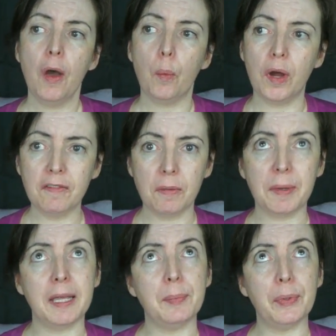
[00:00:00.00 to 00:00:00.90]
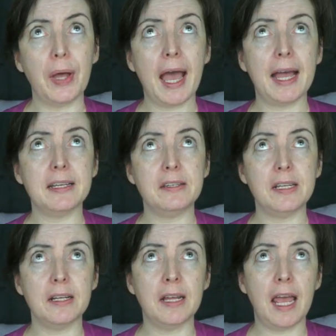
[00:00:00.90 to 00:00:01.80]
One of the people had
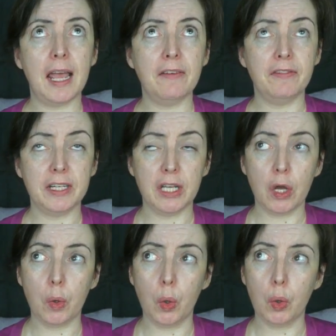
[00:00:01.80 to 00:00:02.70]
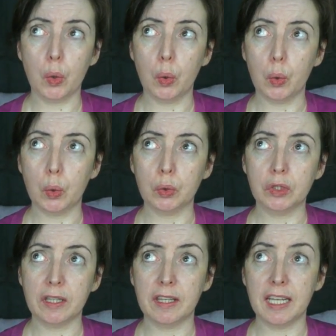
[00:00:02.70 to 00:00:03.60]
done a video called
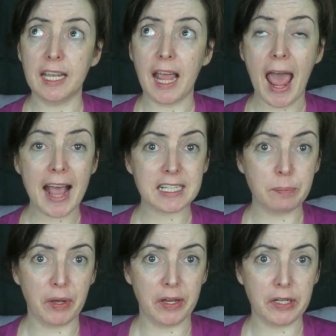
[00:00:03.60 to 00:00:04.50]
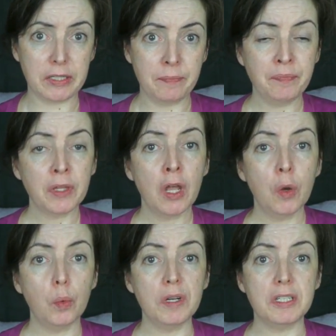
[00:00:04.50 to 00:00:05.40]
The Expert,
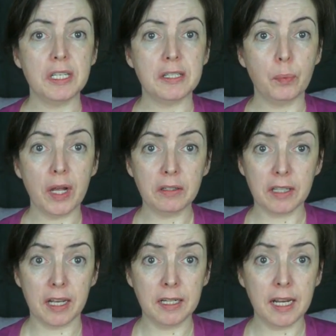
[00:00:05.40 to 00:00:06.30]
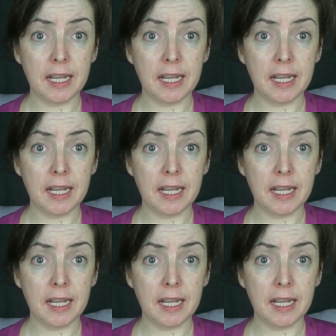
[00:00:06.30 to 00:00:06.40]
which is well done.